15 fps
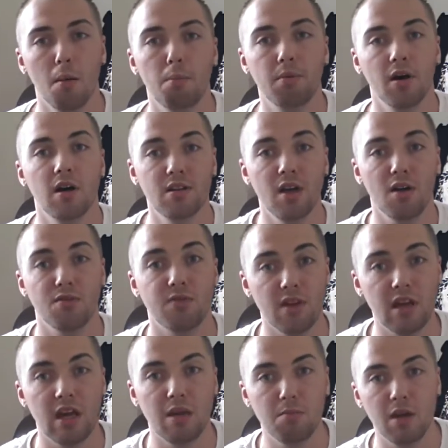but enough to
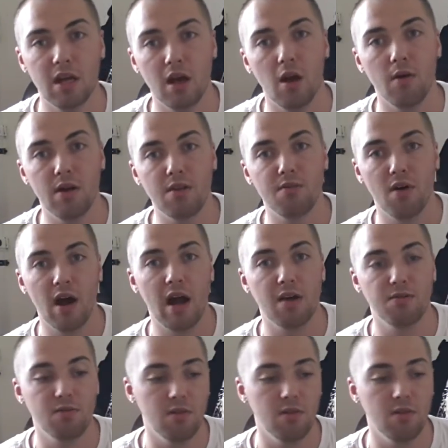keep me going if I have